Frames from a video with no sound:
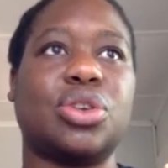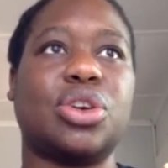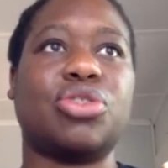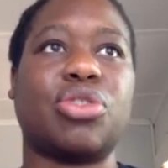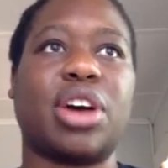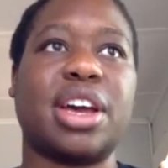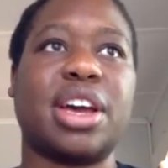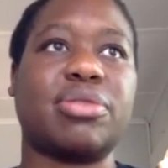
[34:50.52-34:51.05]

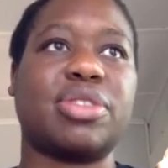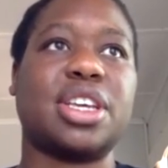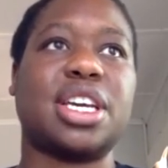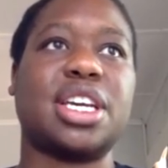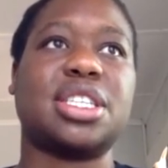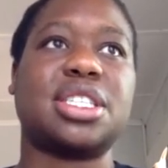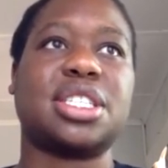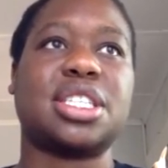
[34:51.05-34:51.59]
drive
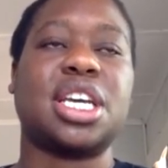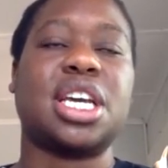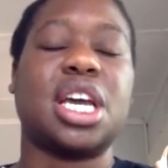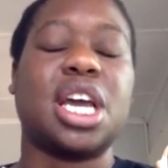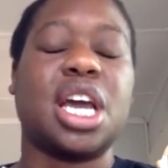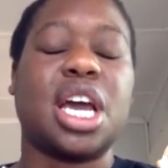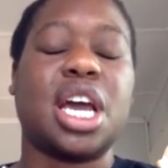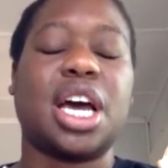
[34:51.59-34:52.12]
this.
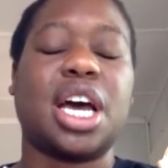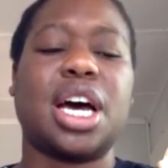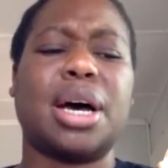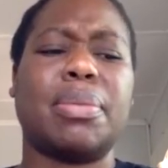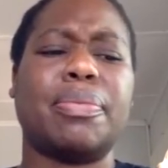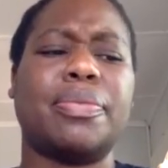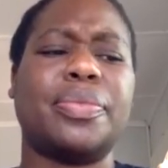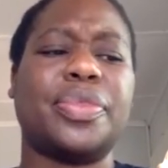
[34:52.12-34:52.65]

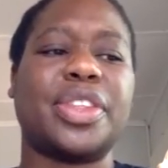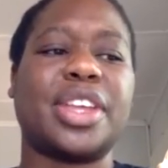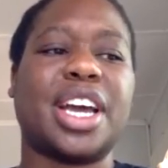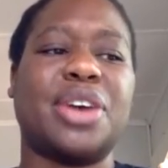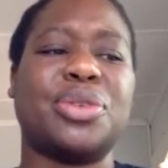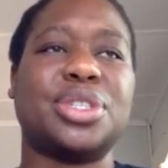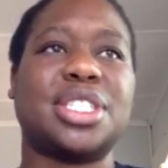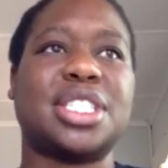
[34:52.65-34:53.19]

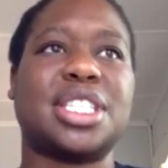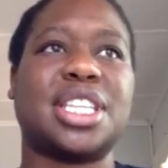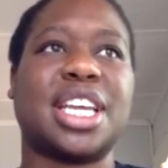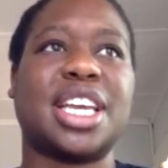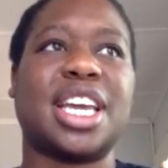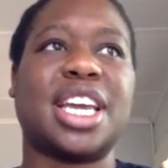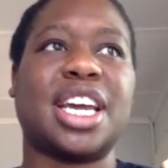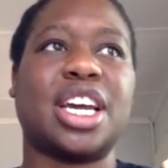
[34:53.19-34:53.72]
I was
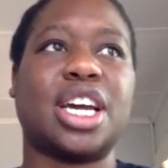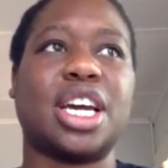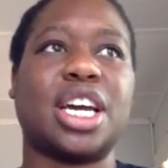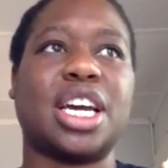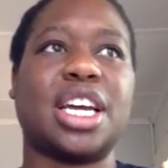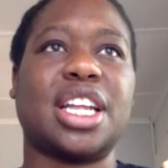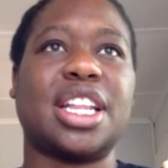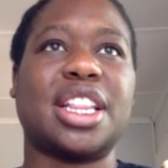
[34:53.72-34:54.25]
thinking
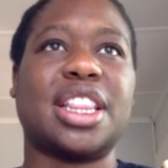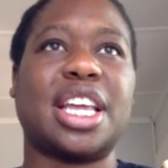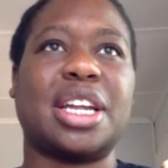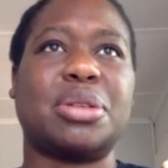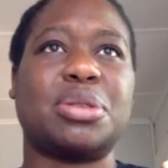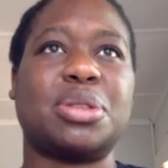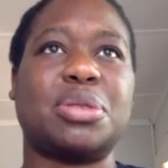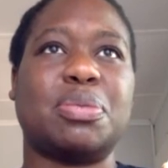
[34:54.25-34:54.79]

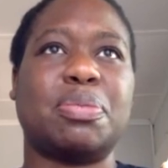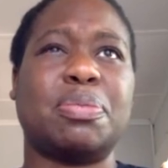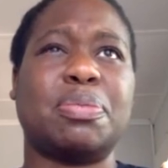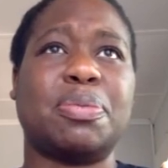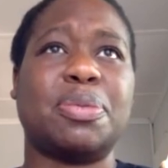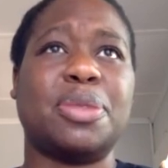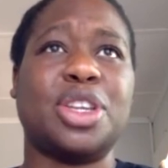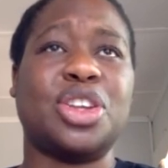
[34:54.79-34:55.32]
that
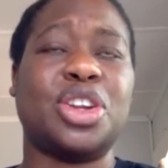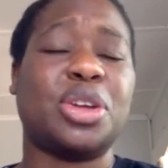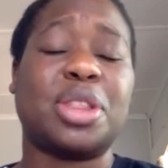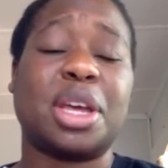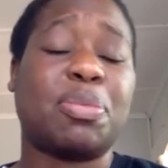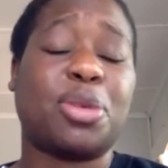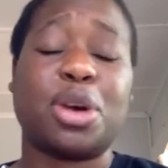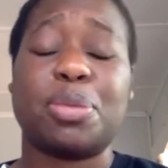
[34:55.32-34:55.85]

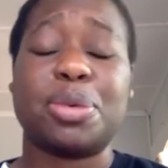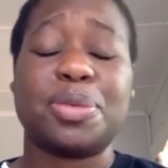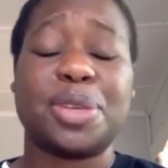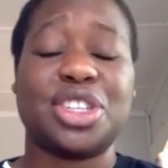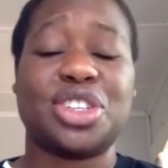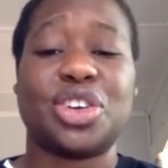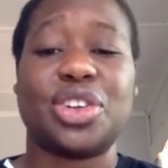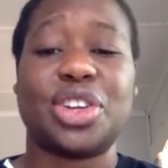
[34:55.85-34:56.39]
they
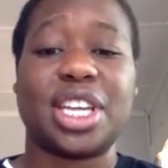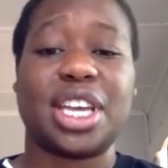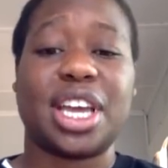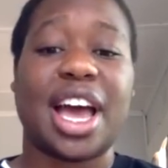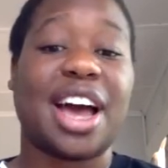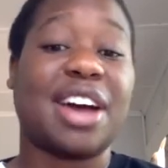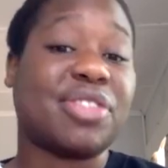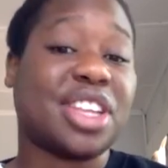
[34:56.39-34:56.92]
probably don't
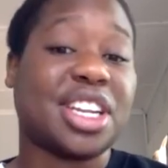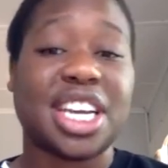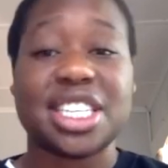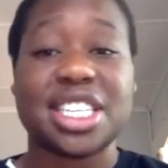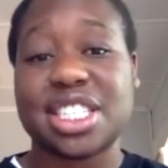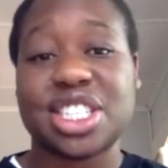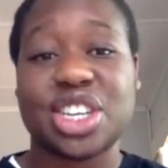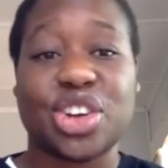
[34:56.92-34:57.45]
have the
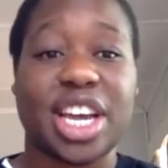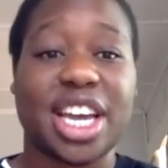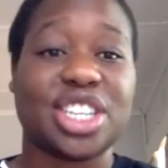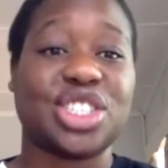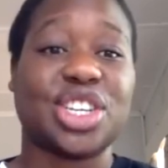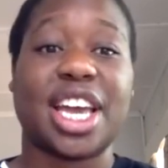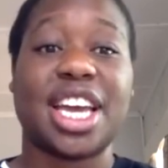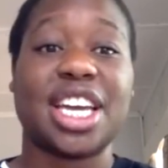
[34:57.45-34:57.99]
necessary
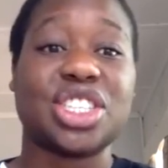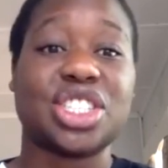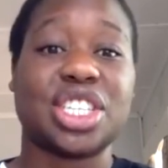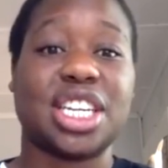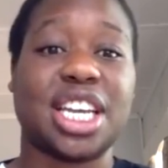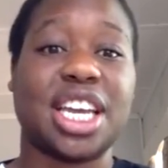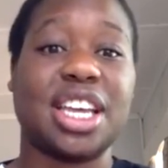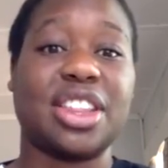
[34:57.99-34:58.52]

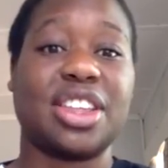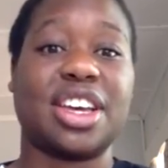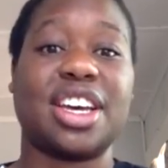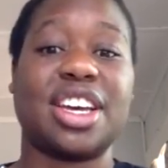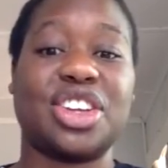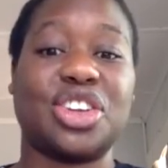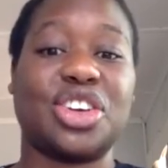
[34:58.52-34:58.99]
education either.